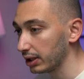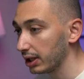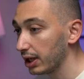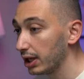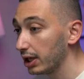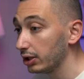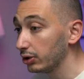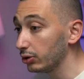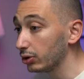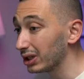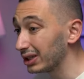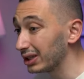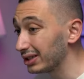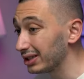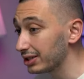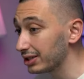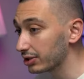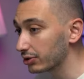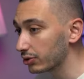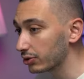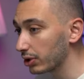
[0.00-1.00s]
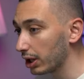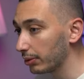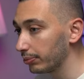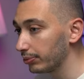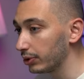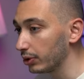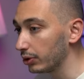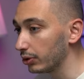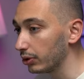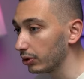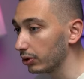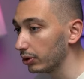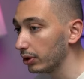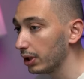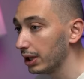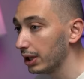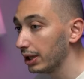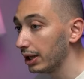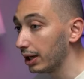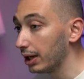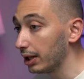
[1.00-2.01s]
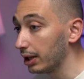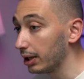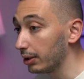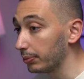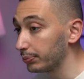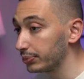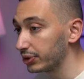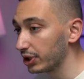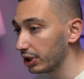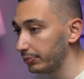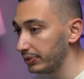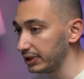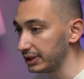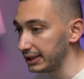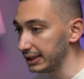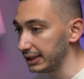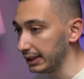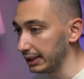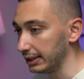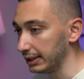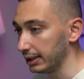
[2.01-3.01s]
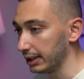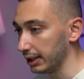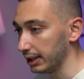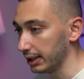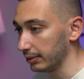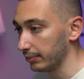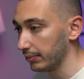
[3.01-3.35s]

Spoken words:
You can describe your property in here.